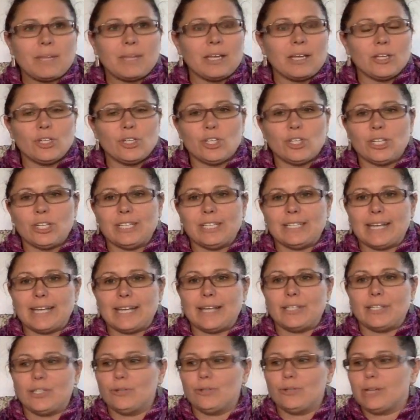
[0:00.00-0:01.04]
She
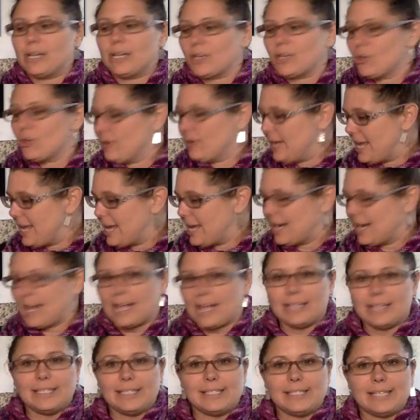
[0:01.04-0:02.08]
says you can go ahead
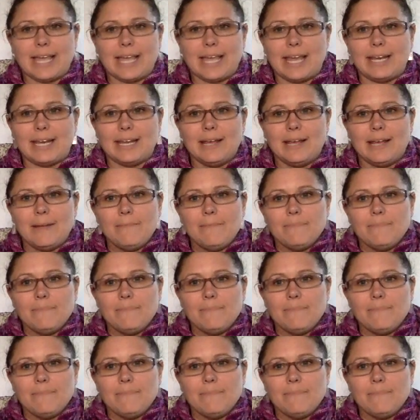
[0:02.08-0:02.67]
and send